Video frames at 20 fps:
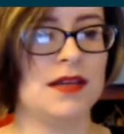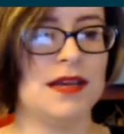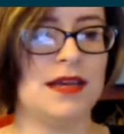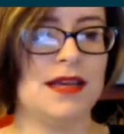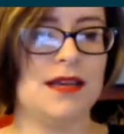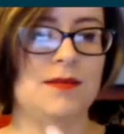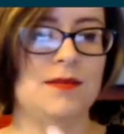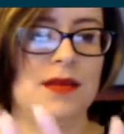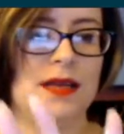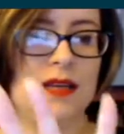I
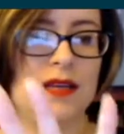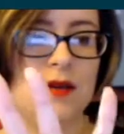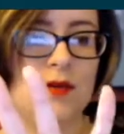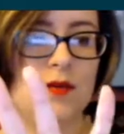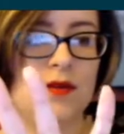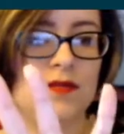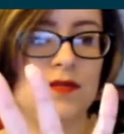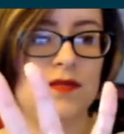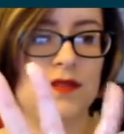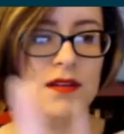am getting
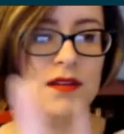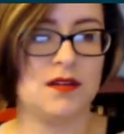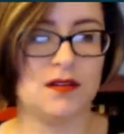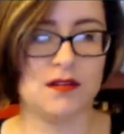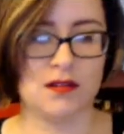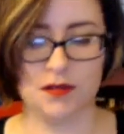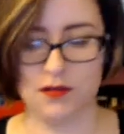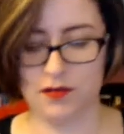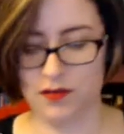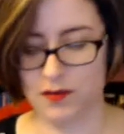wood filler
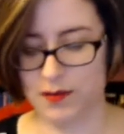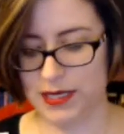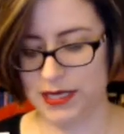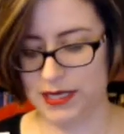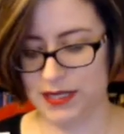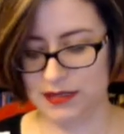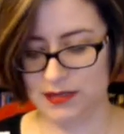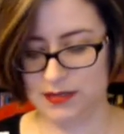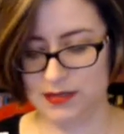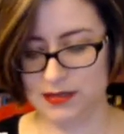all over my
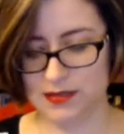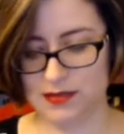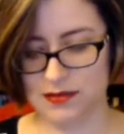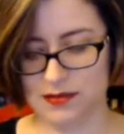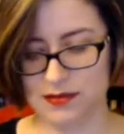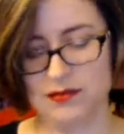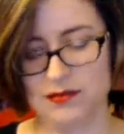hands.